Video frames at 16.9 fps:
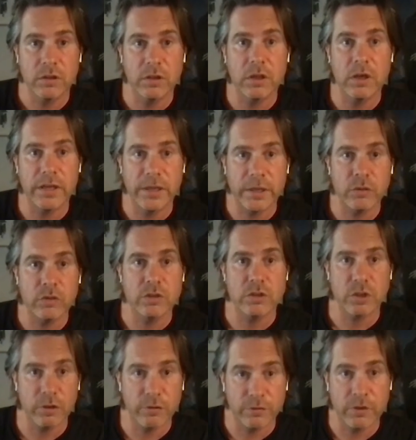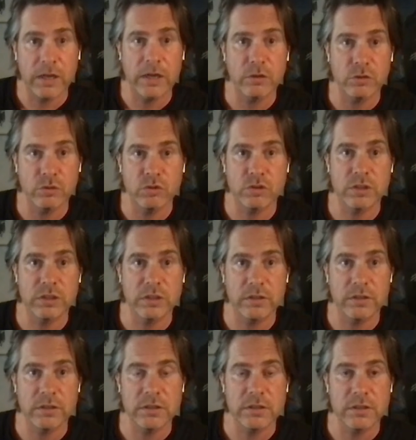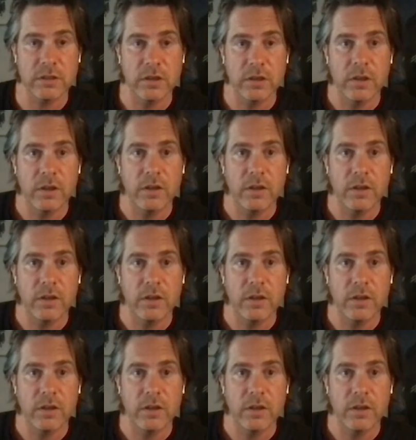the language of how to tell this,